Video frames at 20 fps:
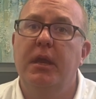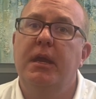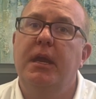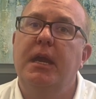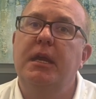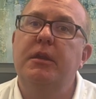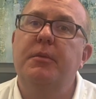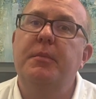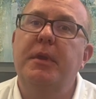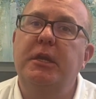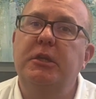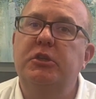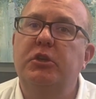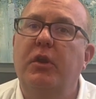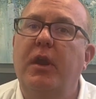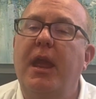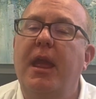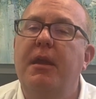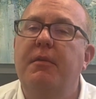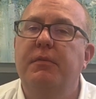and to make
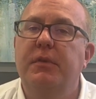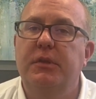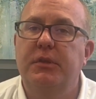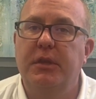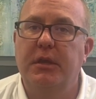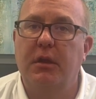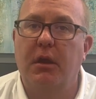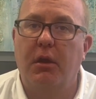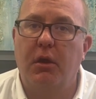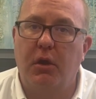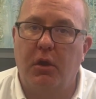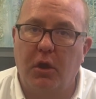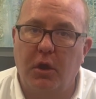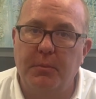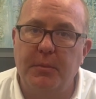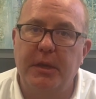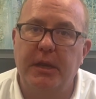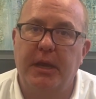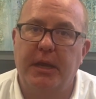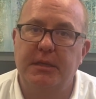sure everything
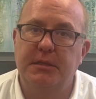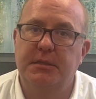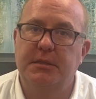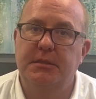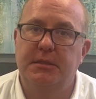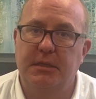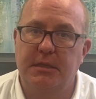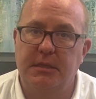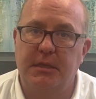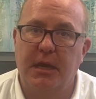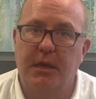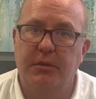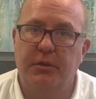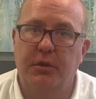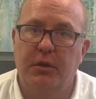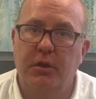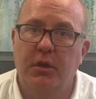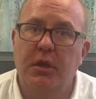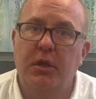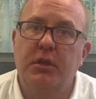harmonizes
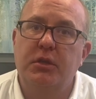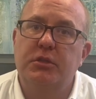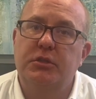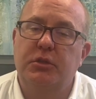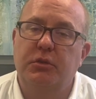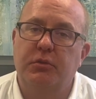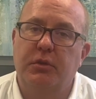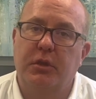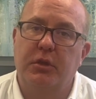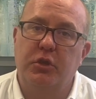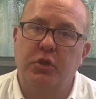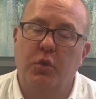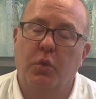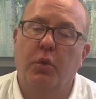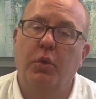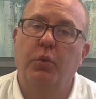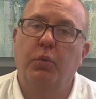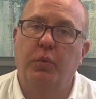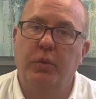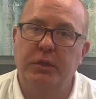together so that
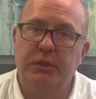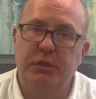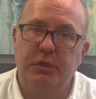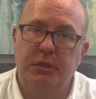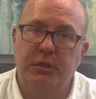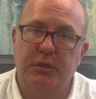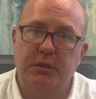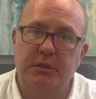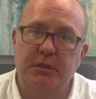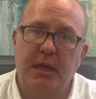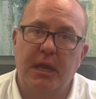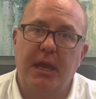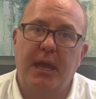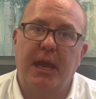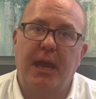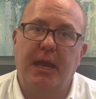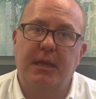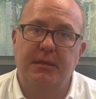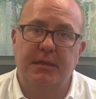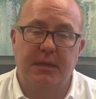your wishes
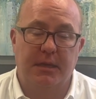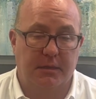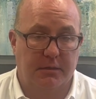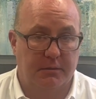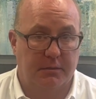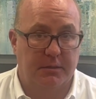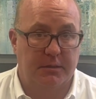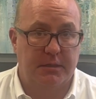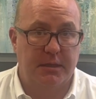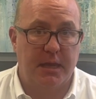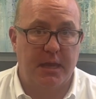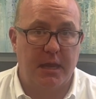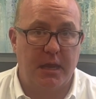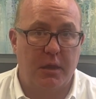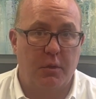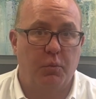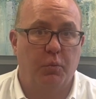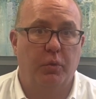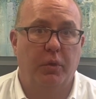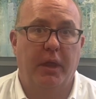at the end of the day
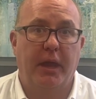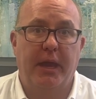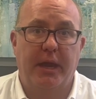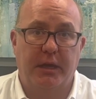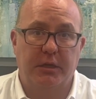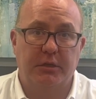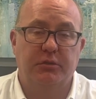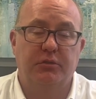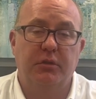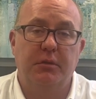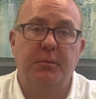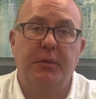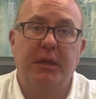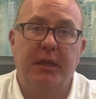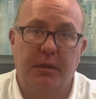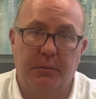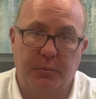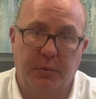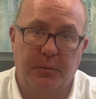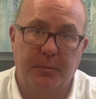will actually be
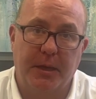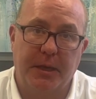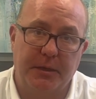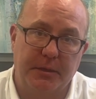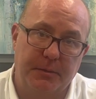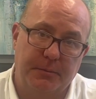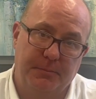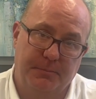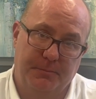implemented.